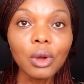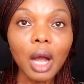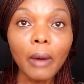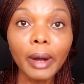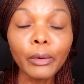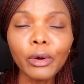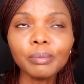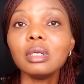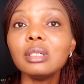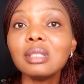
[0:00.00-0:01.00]
our
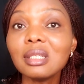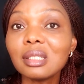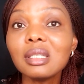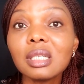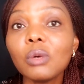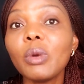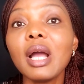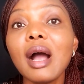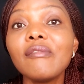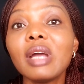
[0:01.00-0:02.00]
homes. In this city, we
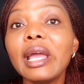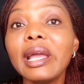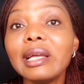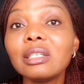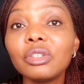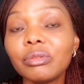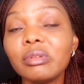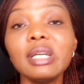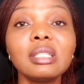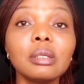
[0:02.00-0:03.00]
have a
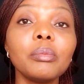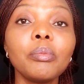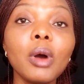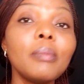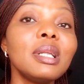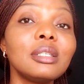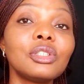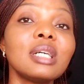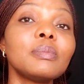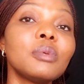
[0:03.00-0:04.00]
great public
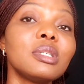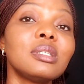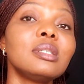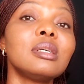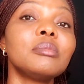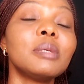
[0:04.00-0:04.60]
transport system.